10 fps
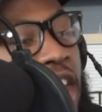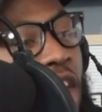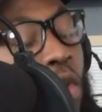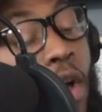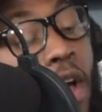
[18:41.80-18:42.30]
care.
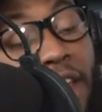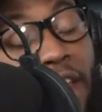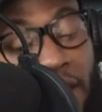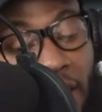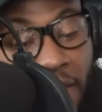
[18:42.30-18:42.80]
Whoever
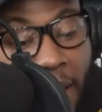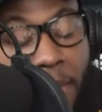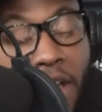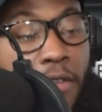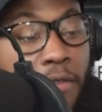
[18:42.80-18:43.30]
they giving their
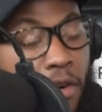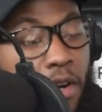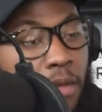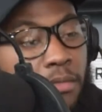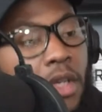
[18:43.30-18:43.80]
money
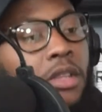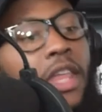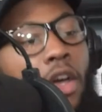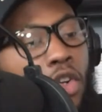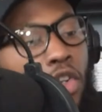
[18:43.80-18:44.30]
from,
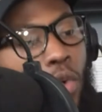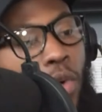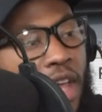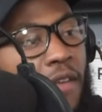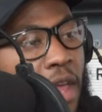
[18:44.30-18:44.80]
they're gonna do
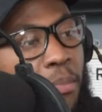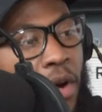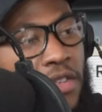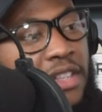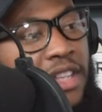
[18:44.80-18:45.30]
whatever that
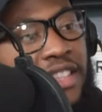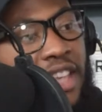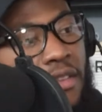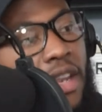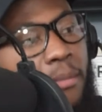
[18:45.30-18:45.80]
person that's
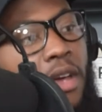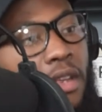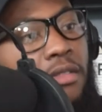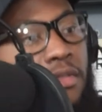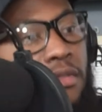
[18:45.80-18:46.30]
giving their
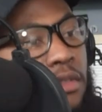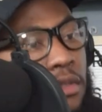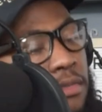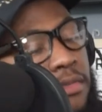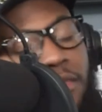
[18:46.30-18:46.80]
money.
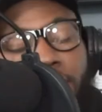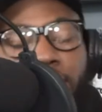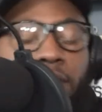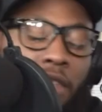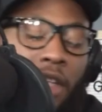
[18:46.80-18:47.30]

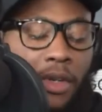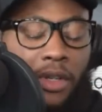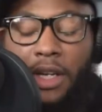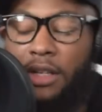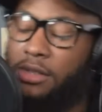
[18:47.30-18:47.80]
Come on, y'all.